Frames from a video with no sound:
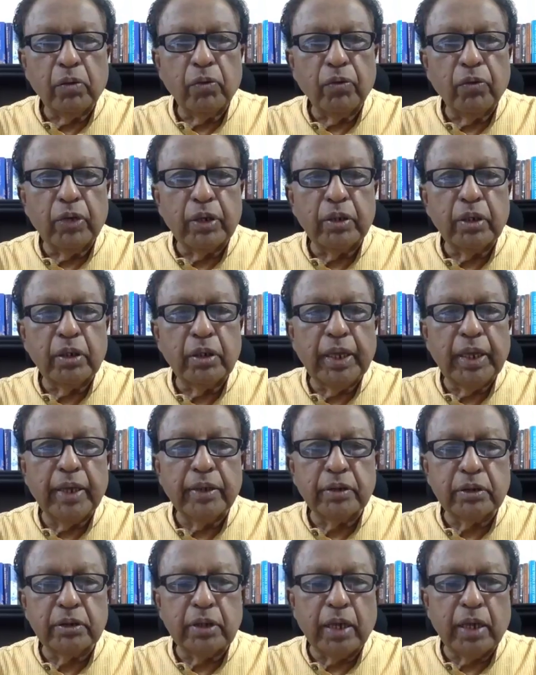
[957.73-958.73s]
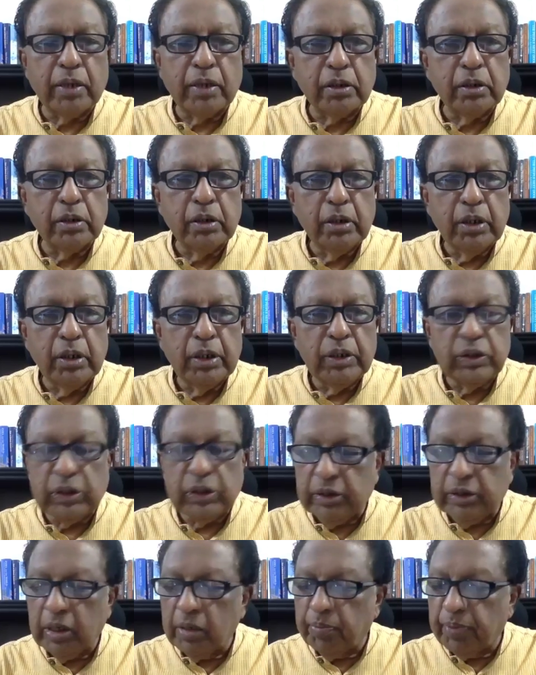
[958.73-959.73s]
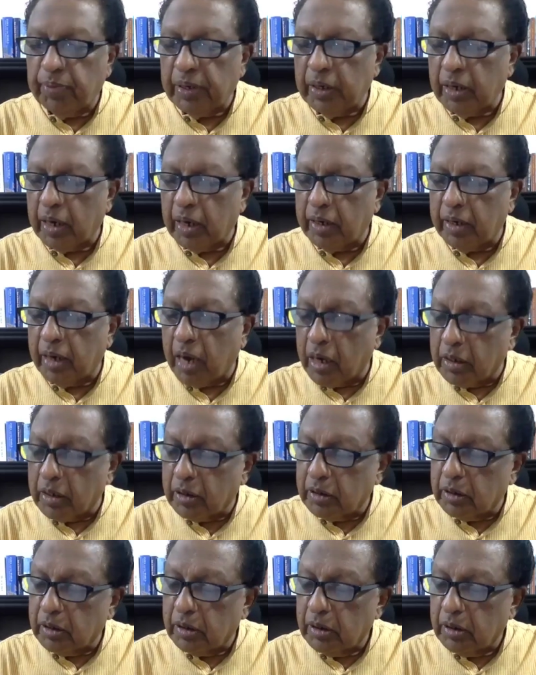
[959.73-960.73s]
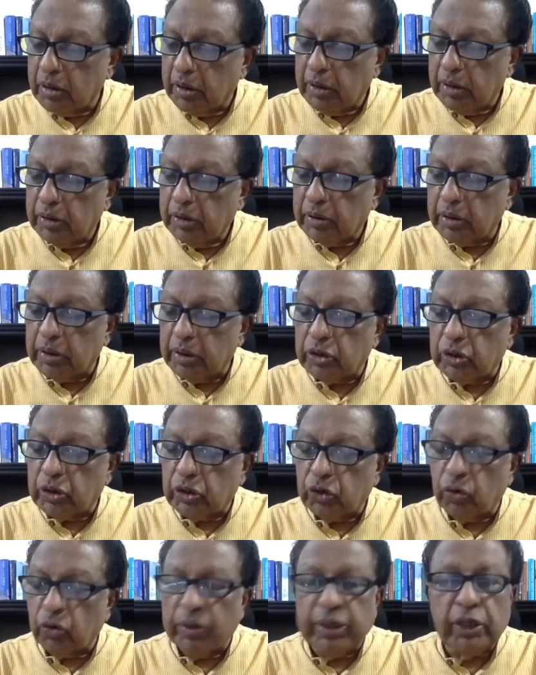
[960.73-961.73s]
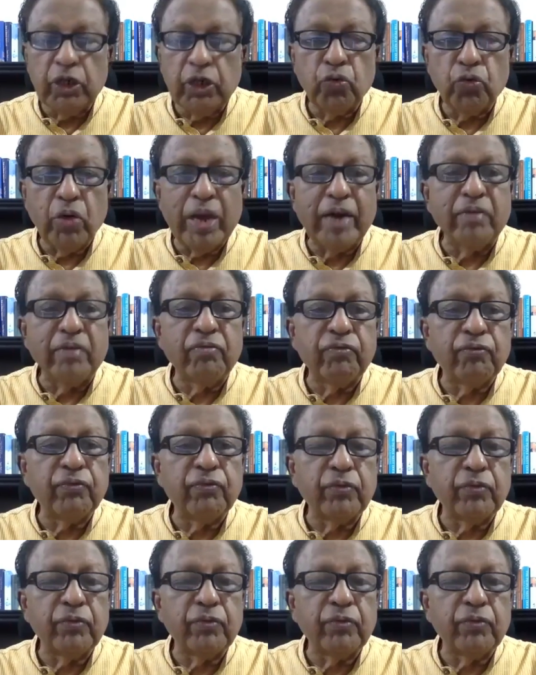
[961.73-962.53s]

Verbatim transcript: were the things that Xi Jinping had done since 2012